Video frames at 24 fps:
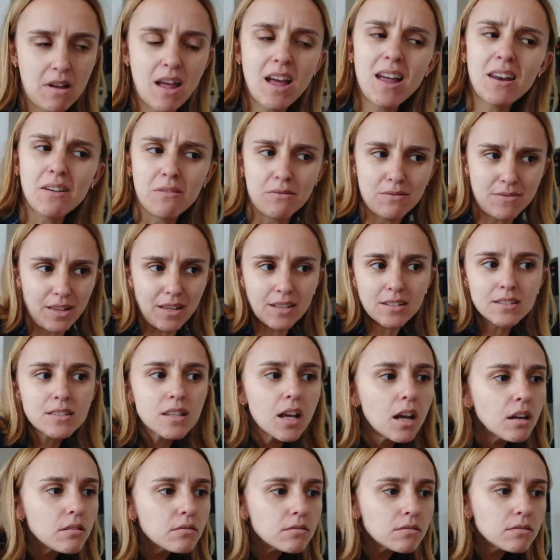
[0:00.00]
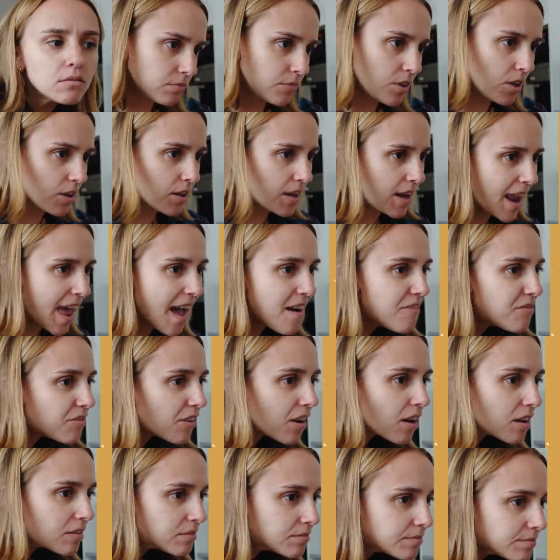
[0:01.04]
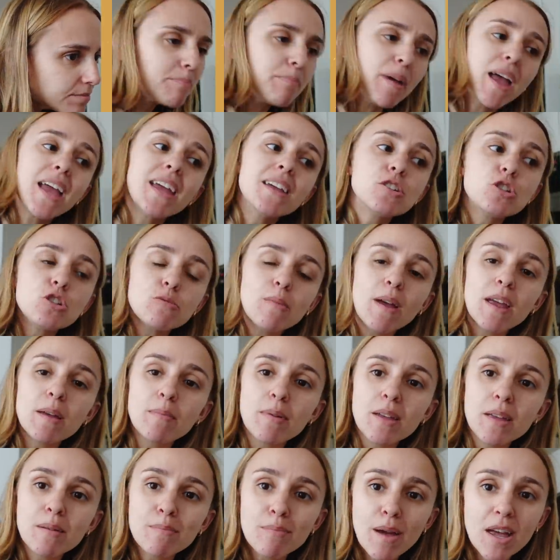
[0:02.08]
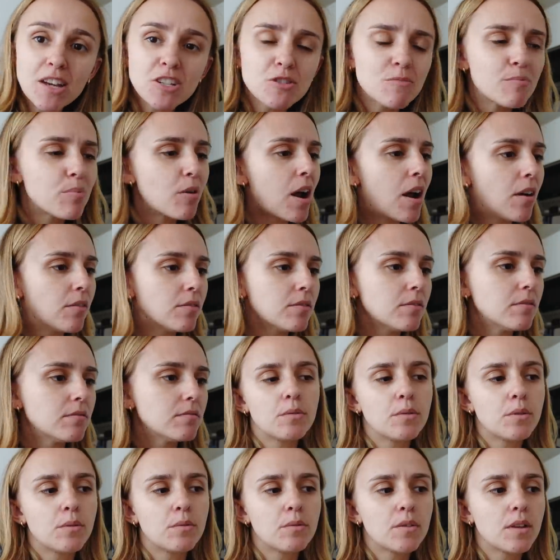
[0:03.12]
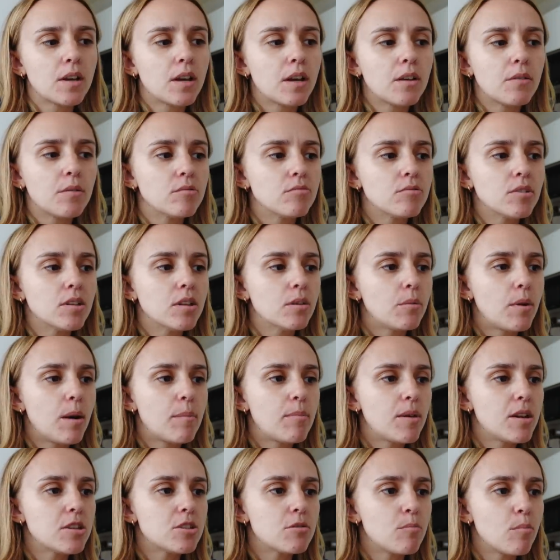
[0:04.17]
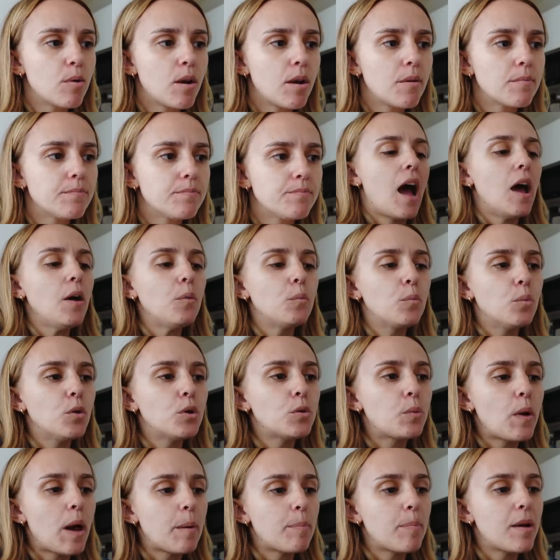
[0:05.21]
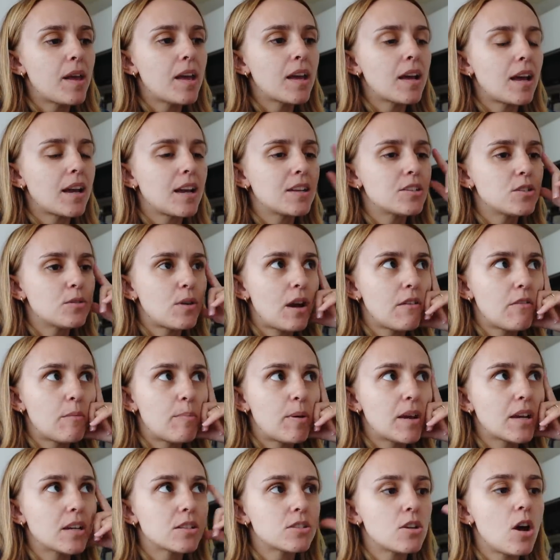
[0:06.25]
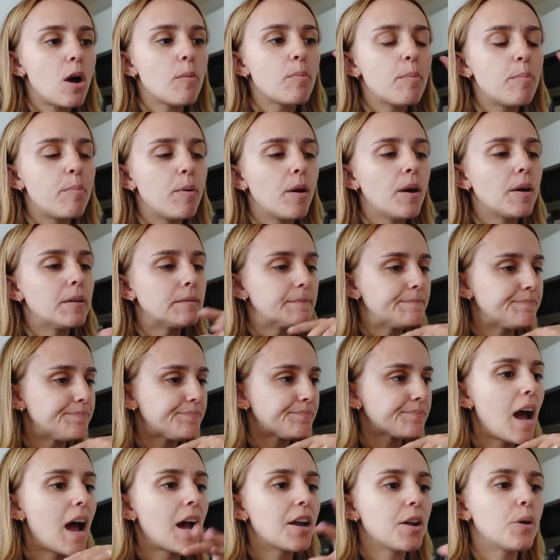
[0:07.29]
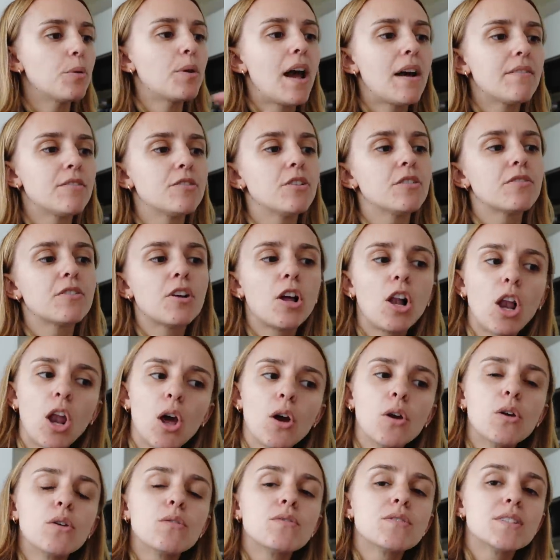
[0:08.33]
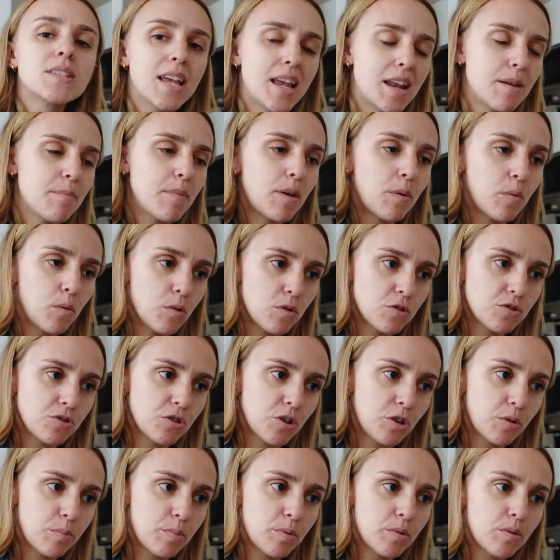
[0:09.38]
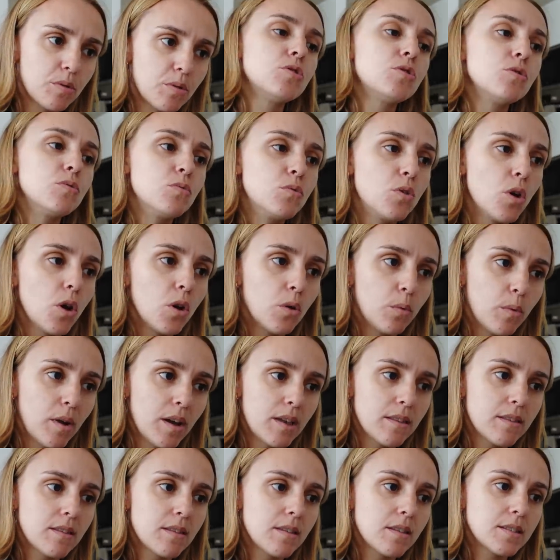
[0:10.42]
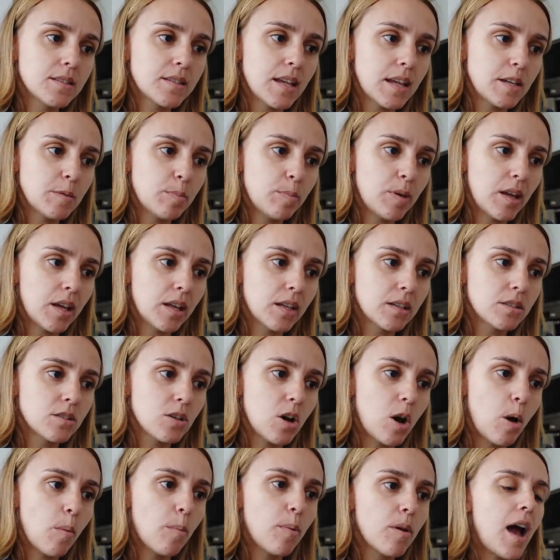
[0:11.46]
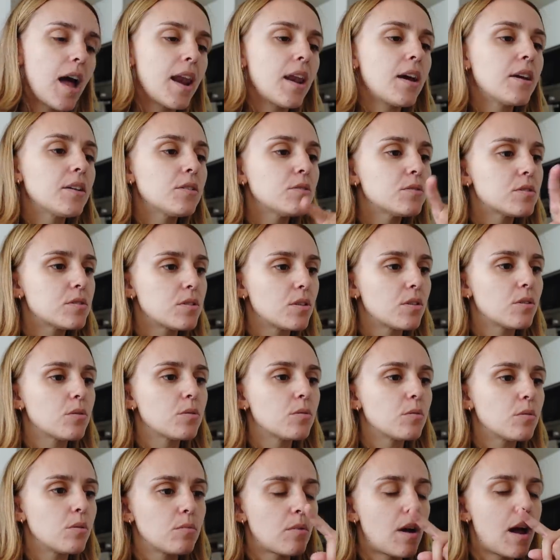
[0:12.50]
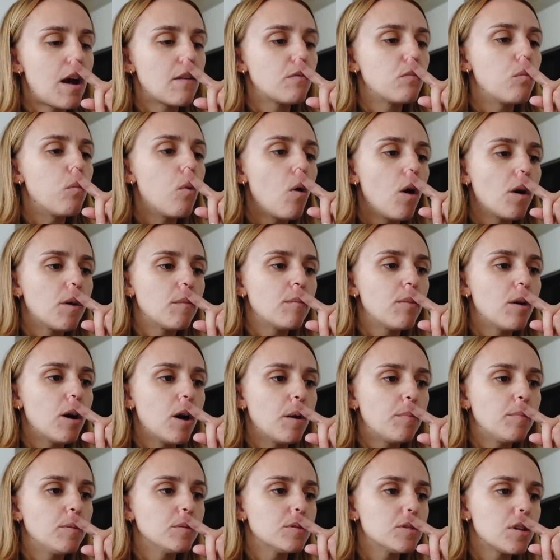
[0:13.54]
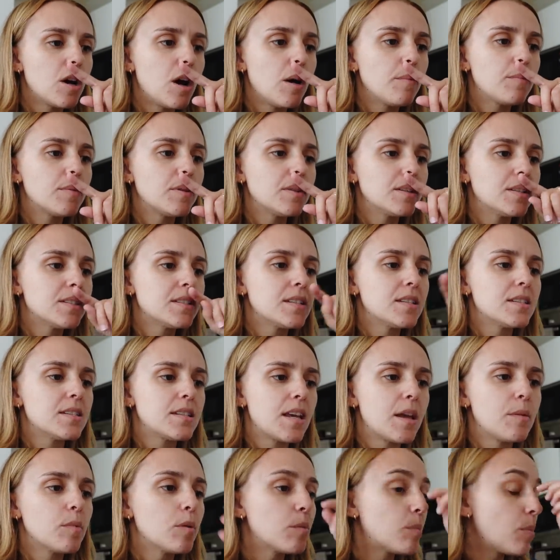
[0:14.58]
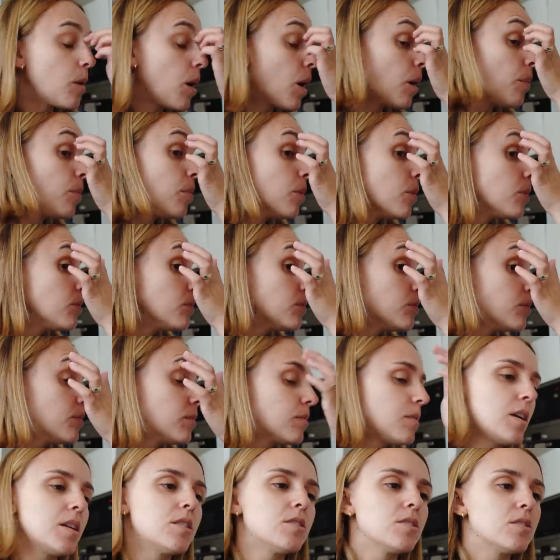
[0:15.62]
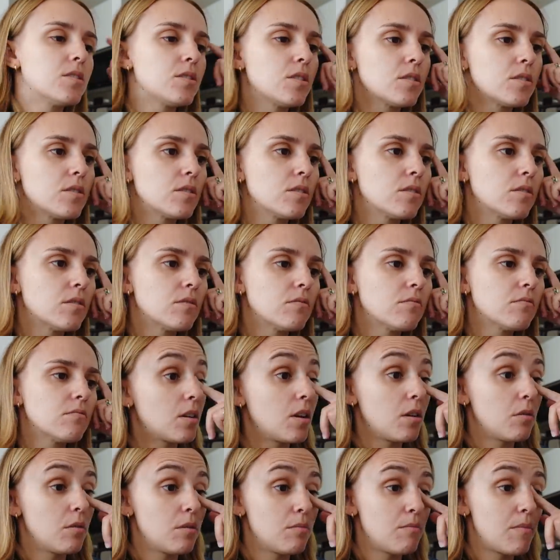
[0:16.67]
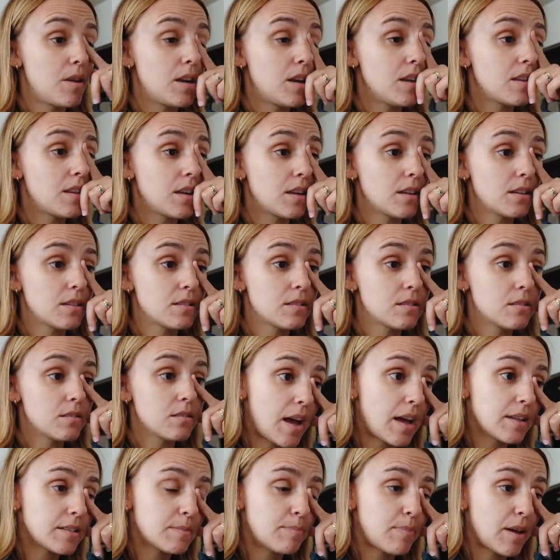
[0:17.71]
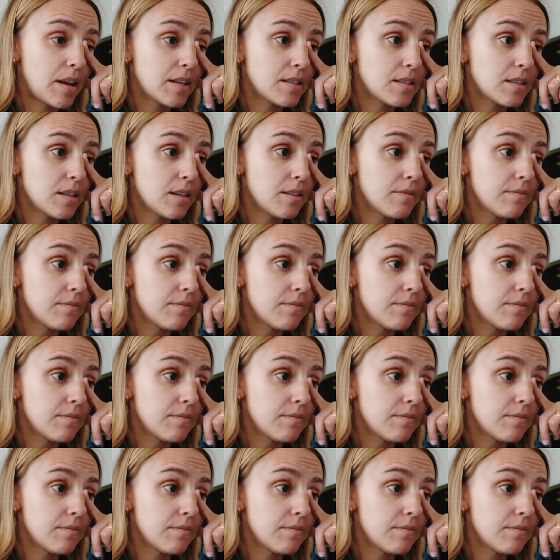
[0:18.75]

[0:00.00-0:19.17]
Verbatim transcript: I don't think so. Not never. Beige, maybe. Beige and brown. I don't think I would really wear beige and brown. I would wear pink, and I do have a pink top, but I don't have enough clothes in my wardrobe to go with said pink top. And I also have one purple top, and it's the same with purple. It just doesn't go with many things. That's better.